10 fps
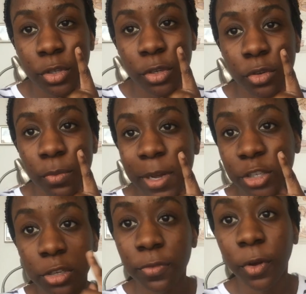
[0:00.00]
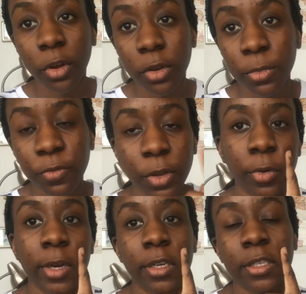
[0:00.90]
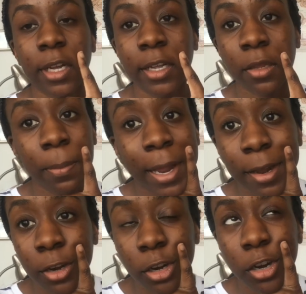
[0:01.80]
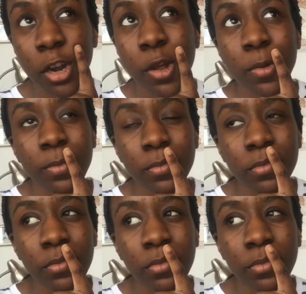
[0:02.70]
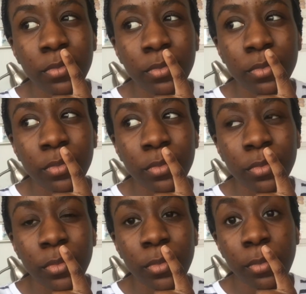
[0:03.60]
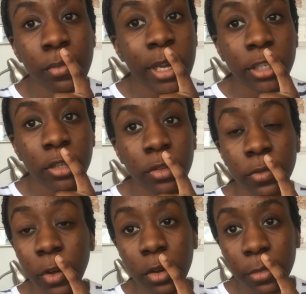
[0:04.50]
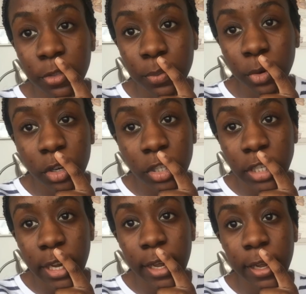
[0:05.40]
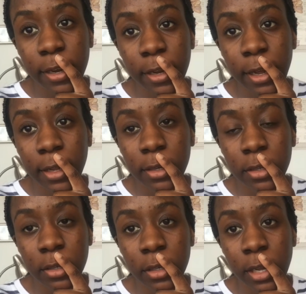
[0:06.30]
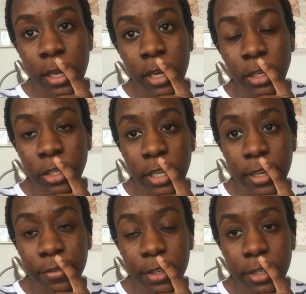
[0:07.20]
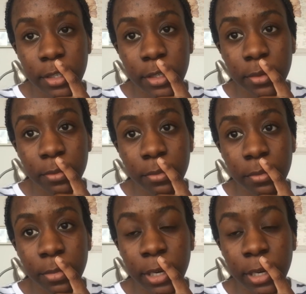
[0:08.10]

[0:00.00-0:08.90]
the volume of urine inside the bladder, um, measure the volume of the prostate, and to see if it's benign